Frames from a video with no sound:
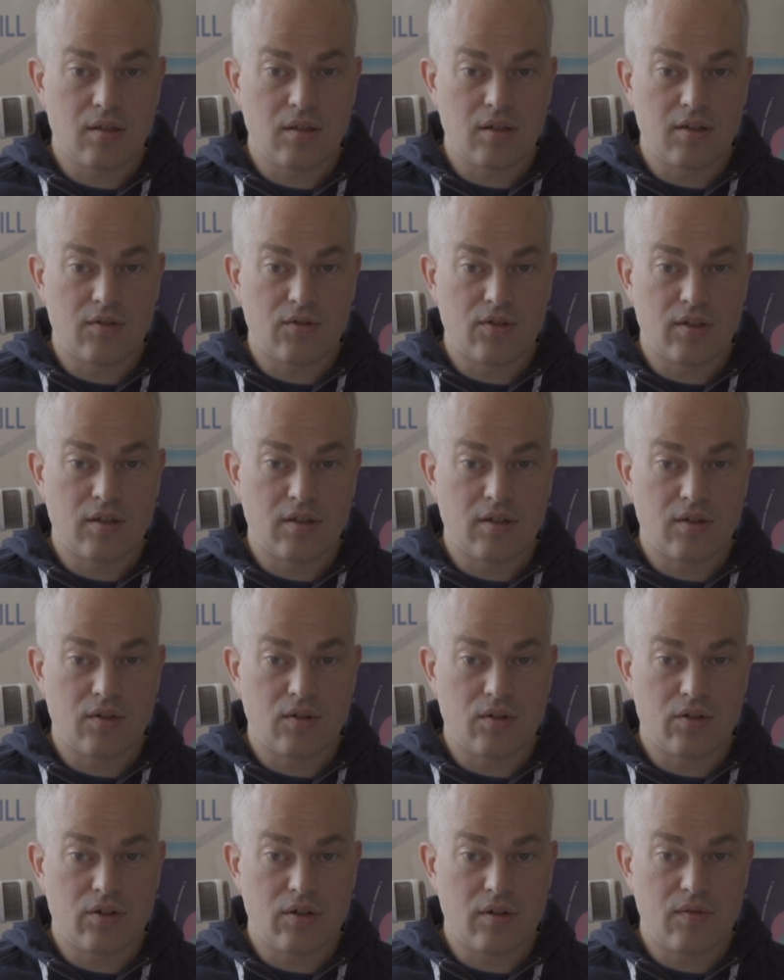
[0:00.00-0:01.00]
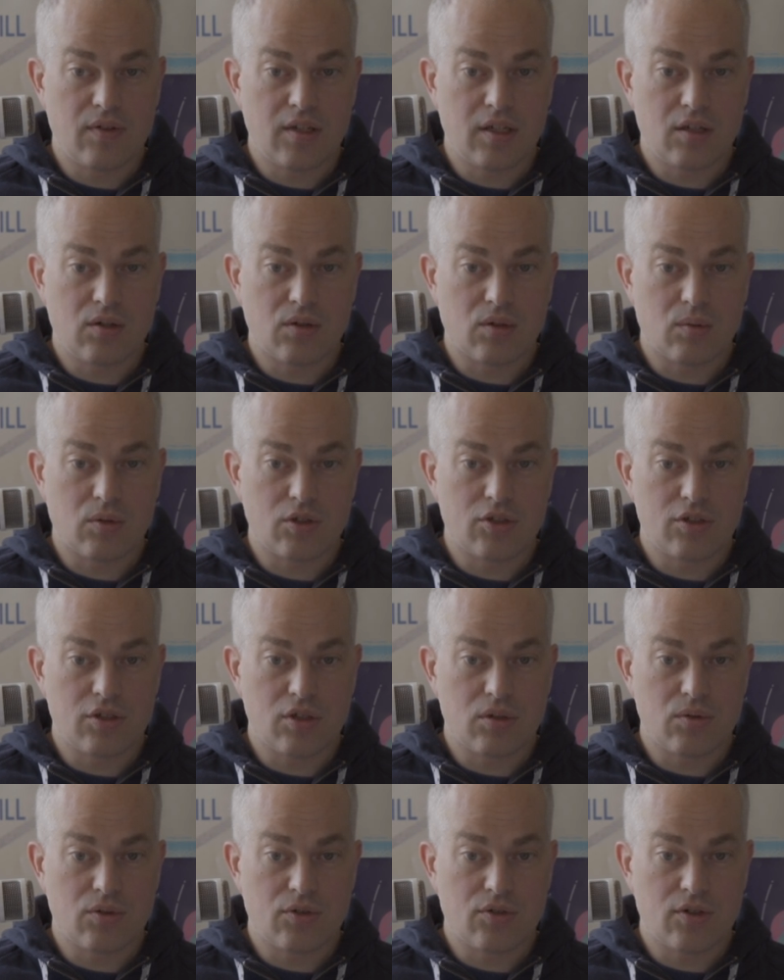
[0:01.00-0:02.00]
if the reveal door was
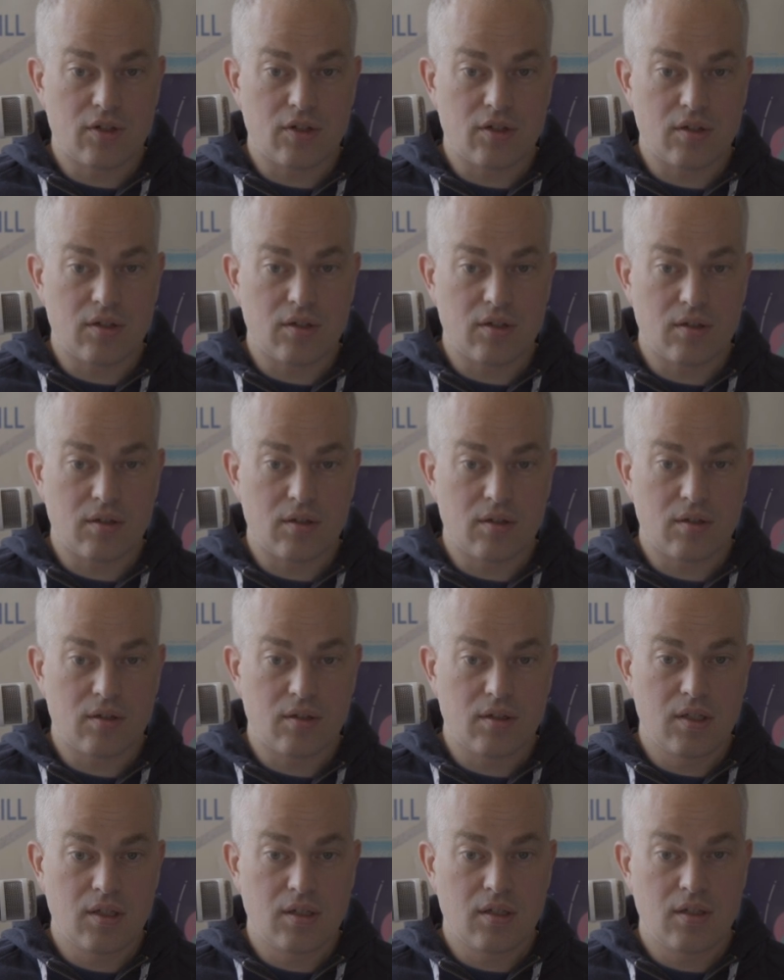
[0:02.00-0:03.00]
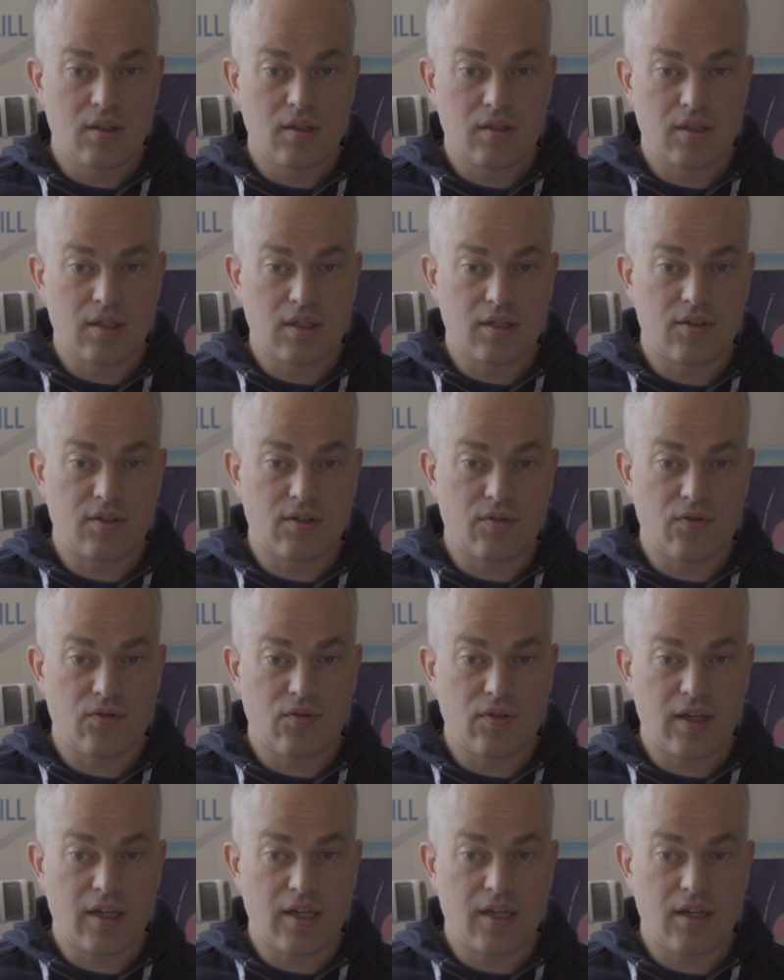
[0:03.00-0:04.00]
chosen, then it's a
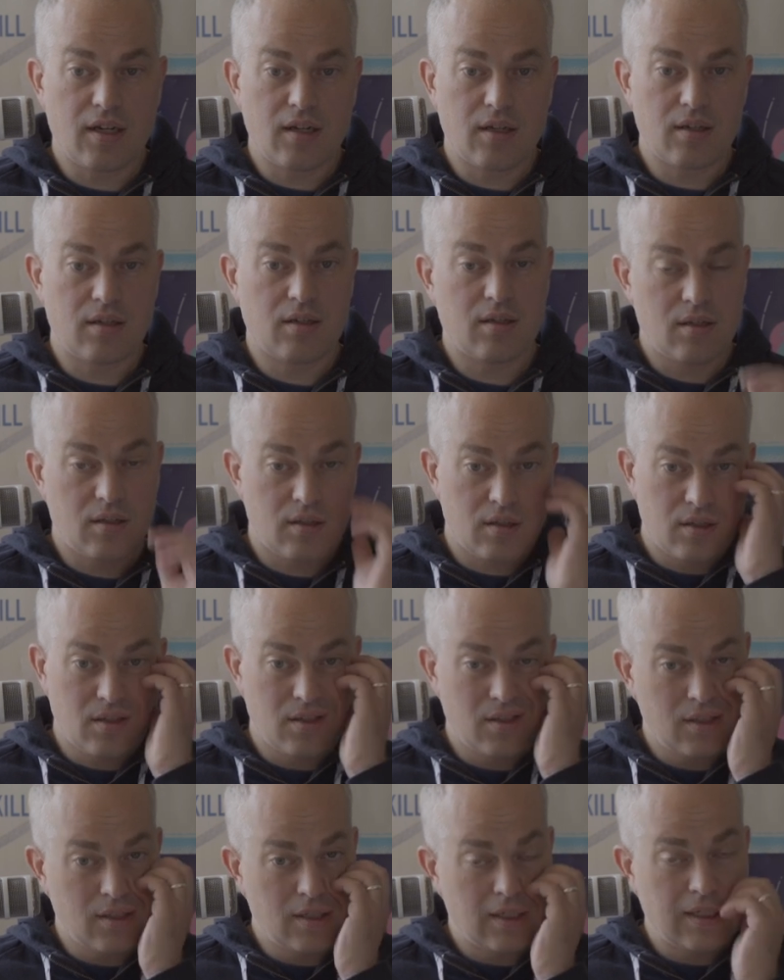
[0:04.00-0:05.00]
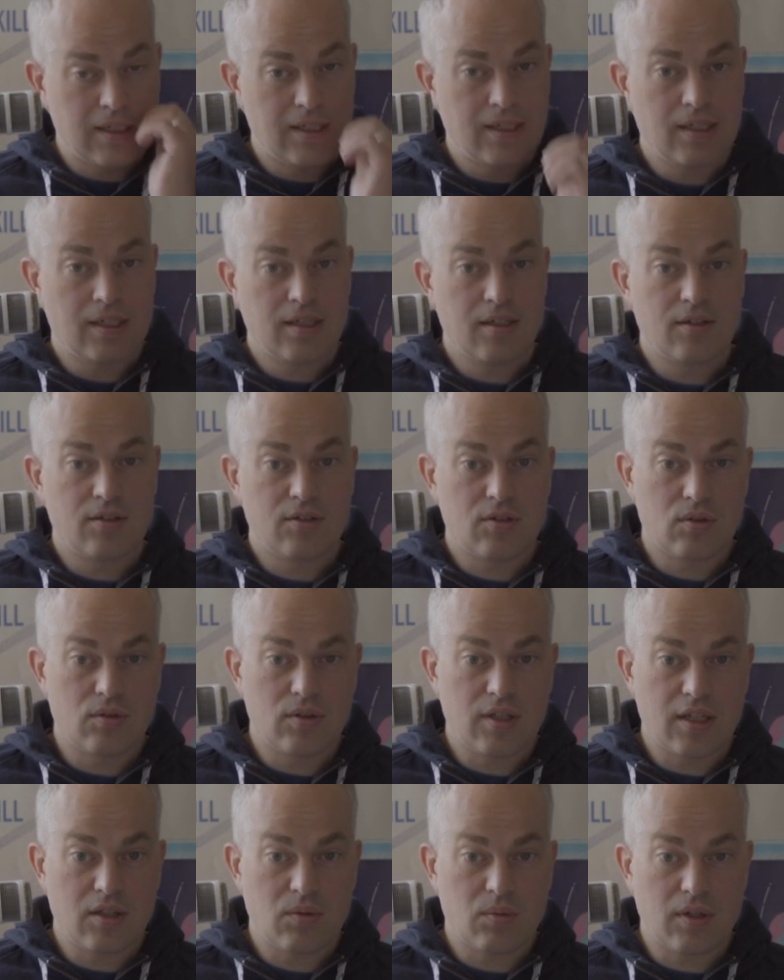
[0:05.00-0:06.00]
fail. So
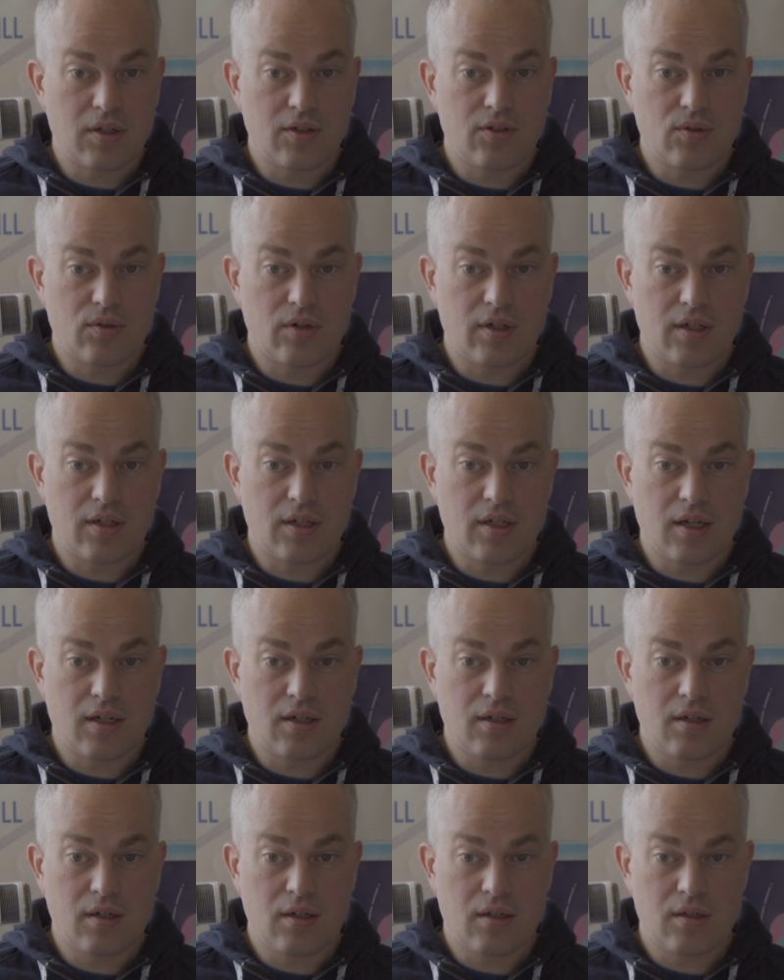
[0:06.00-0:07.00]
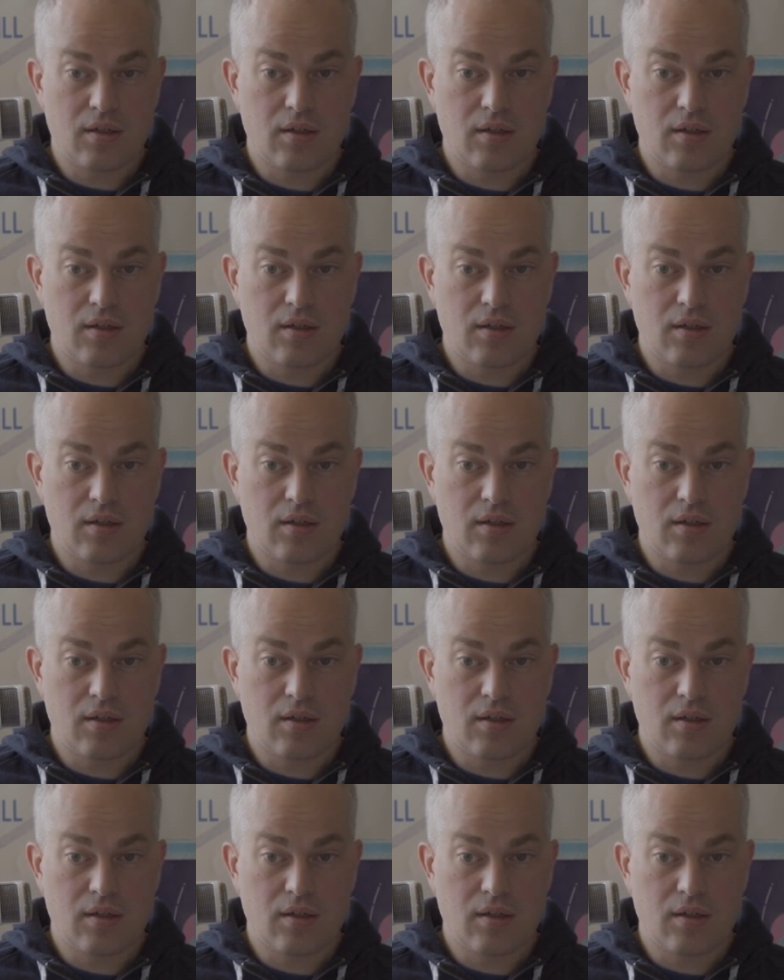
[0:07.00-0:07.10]
that one is already done.